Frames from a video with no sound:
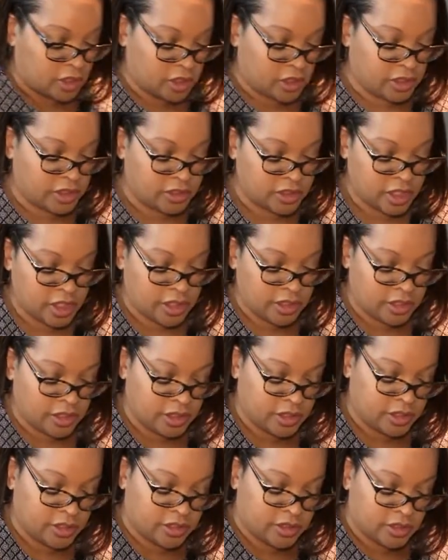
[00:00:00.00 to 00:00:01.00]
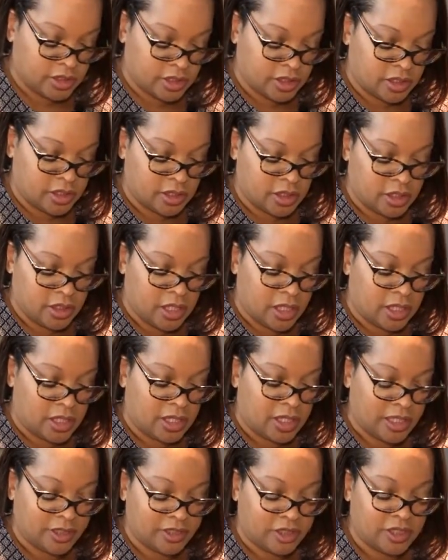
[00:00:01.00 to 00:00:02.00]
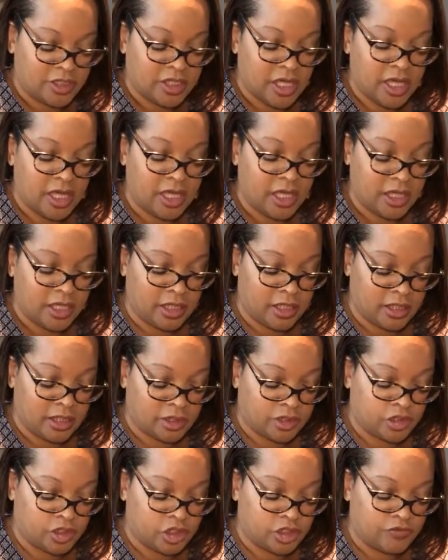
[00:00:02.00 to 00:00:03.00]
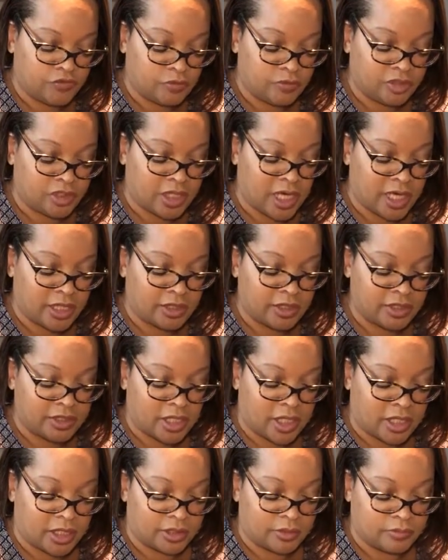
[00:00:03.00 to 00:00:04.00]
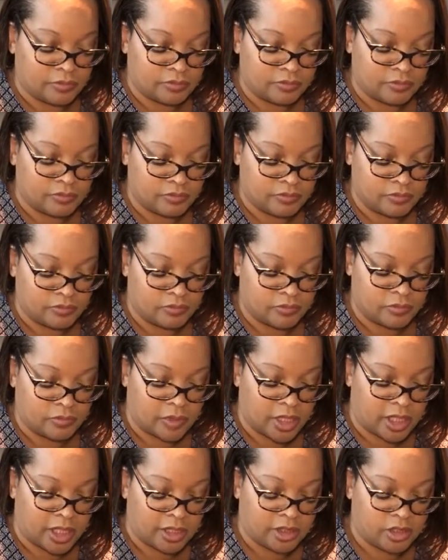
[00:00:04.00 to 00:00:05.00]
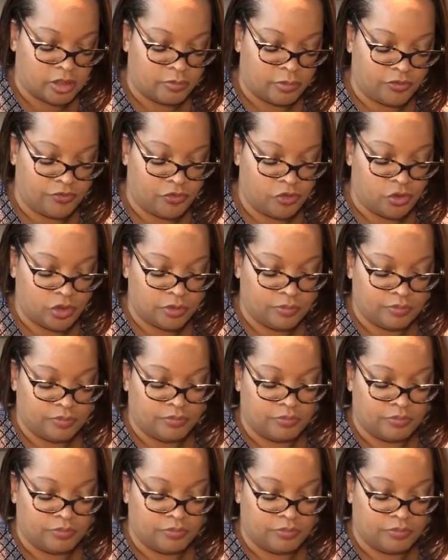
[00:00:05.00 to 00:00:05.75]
is take this, let this hang just from side to side, like I did before.